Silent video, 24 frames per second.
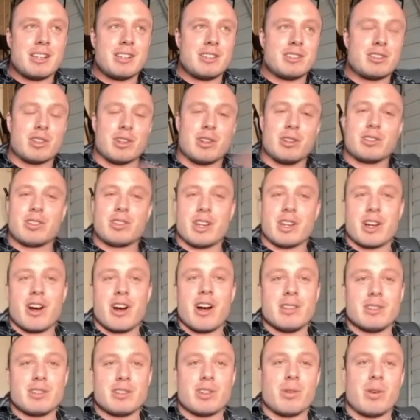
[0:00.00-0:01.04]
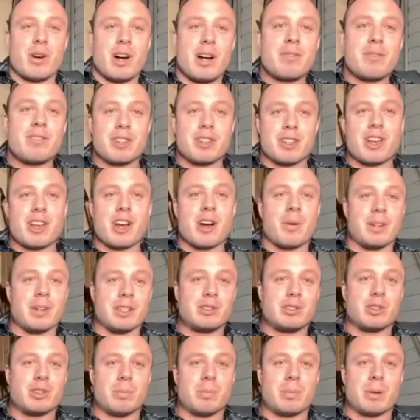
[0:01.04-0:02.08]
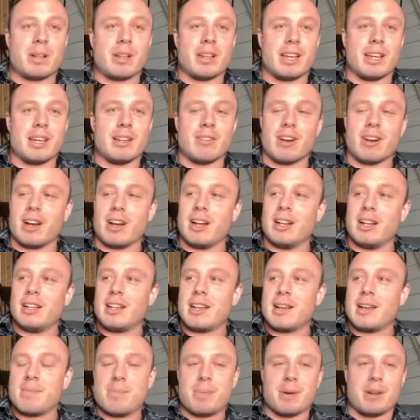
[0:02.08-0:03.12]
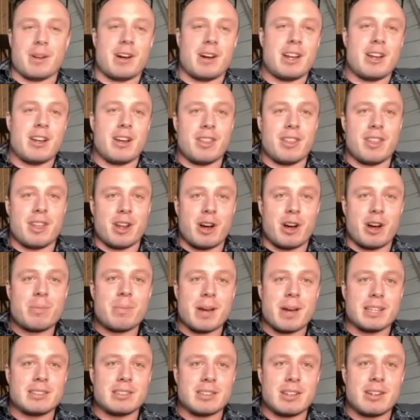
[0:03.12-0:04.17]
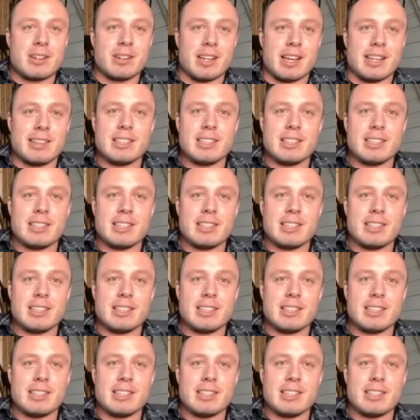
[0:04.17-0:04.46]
So it's like, I've got to go in super clean, right? But I know that old mate's on.